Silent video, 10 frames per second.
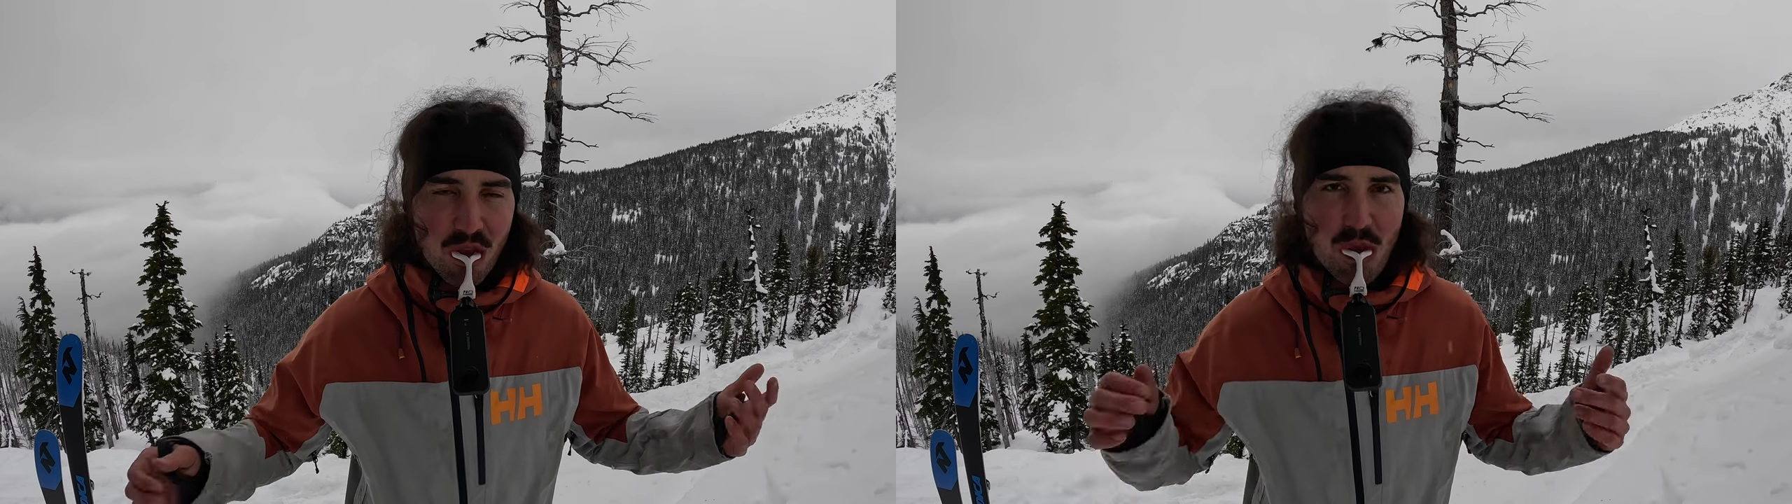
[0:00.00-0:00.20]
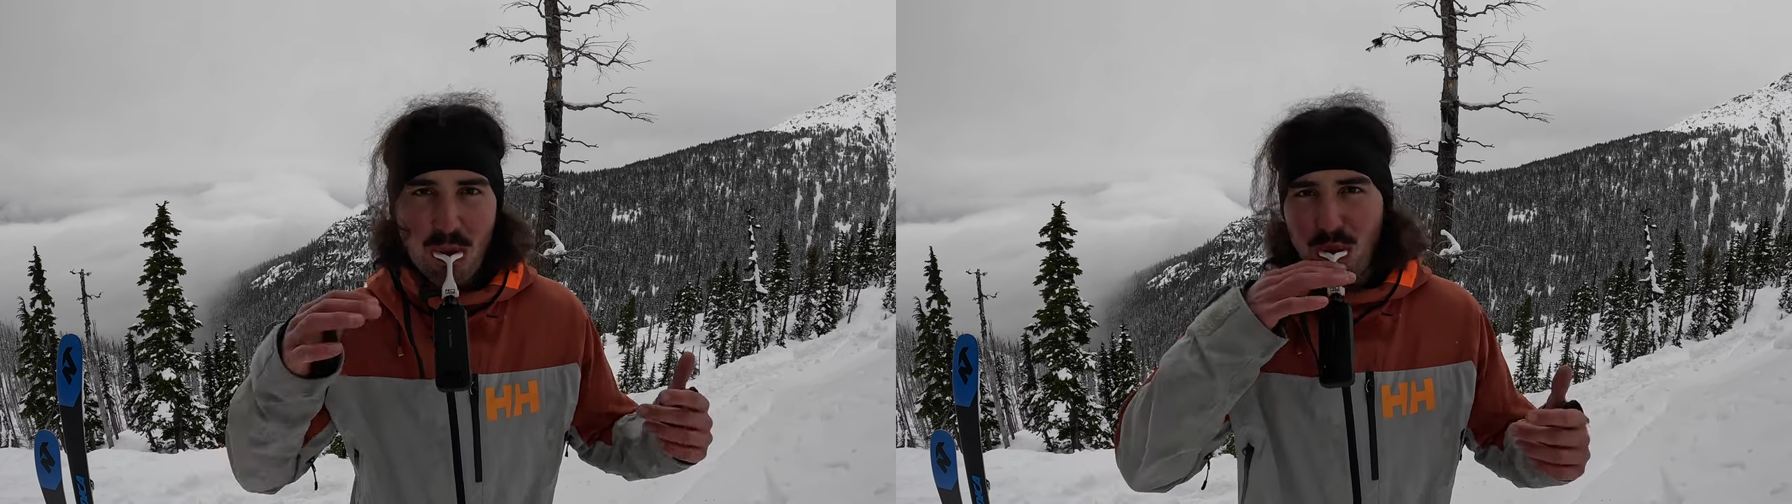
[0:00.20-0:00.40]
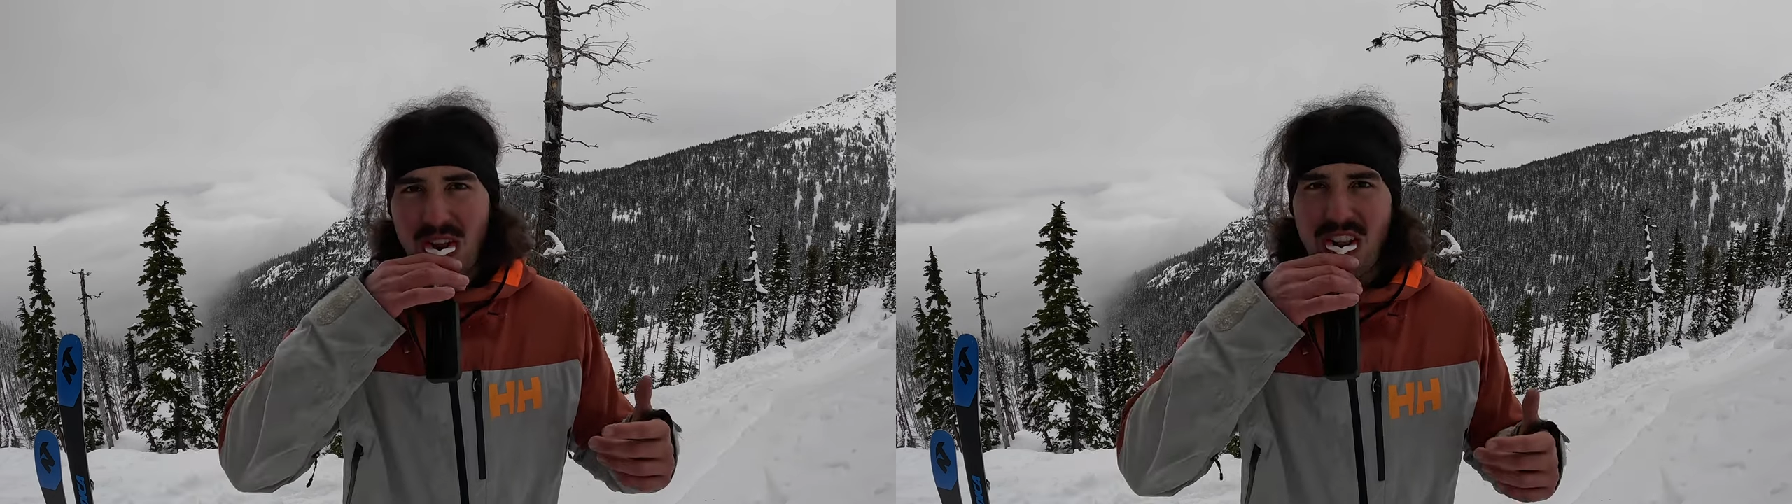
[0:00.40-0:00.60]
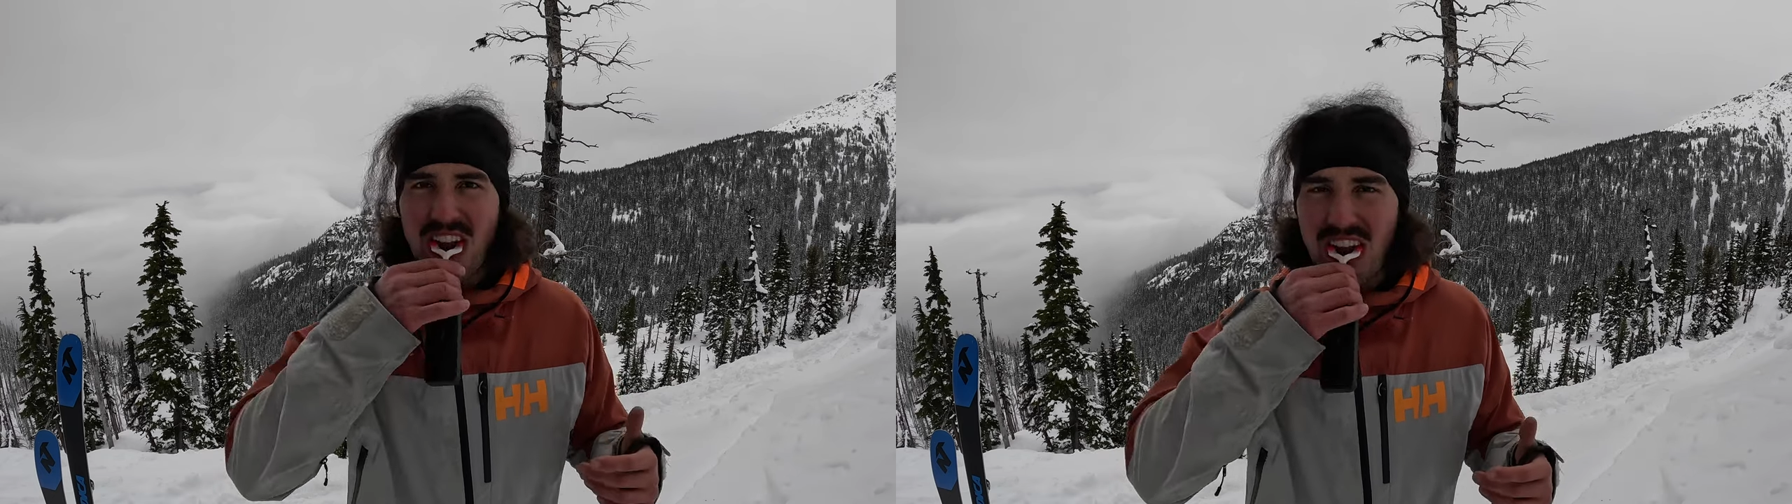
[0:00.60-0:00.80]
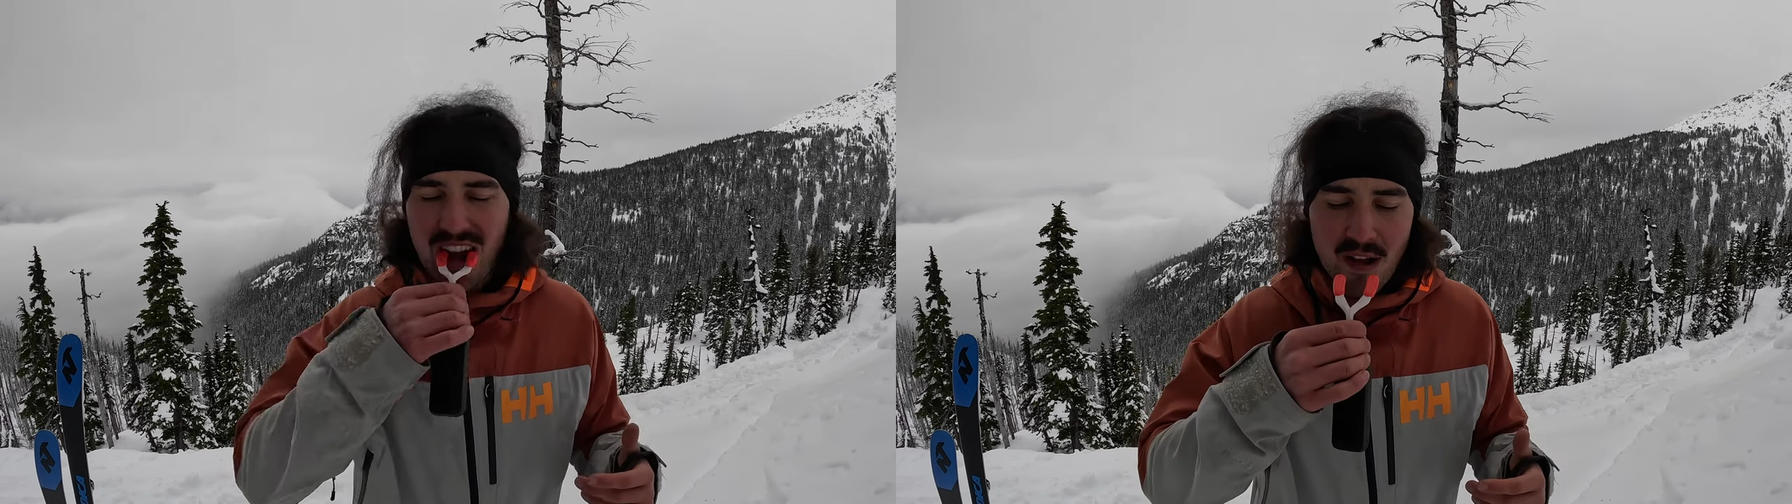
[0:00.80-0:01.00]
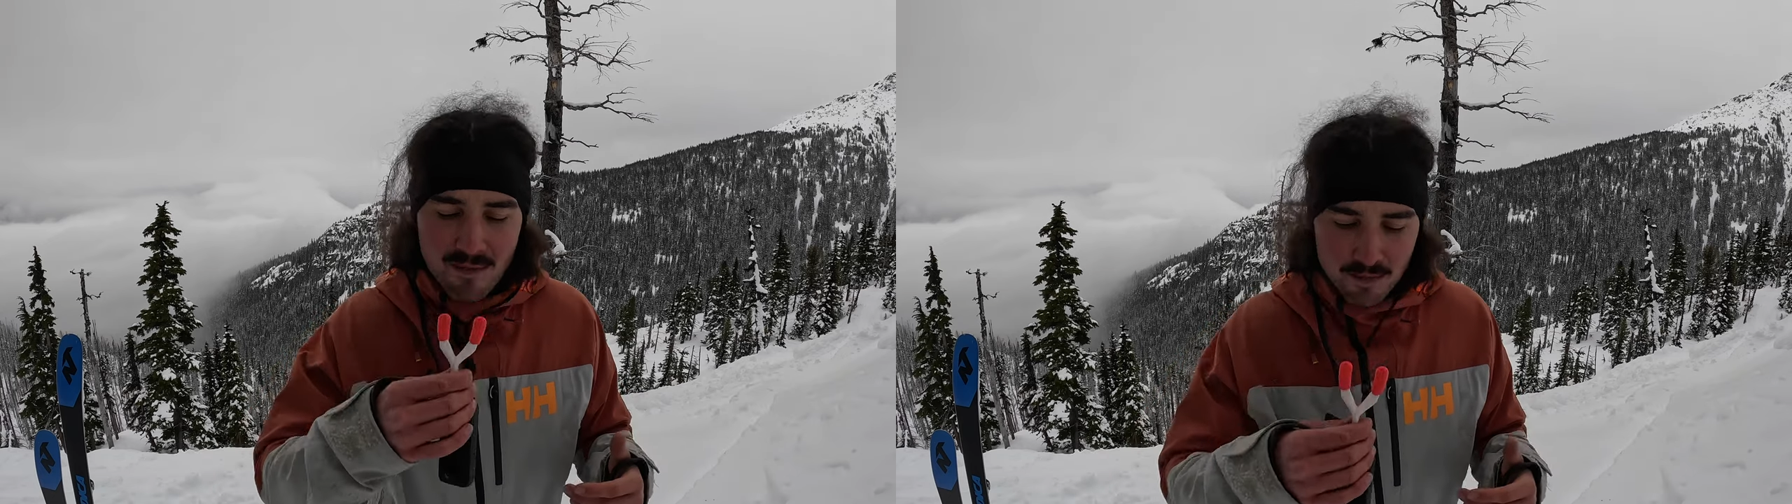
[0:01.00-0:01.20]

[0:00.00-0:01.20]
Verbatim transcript: stuff like that.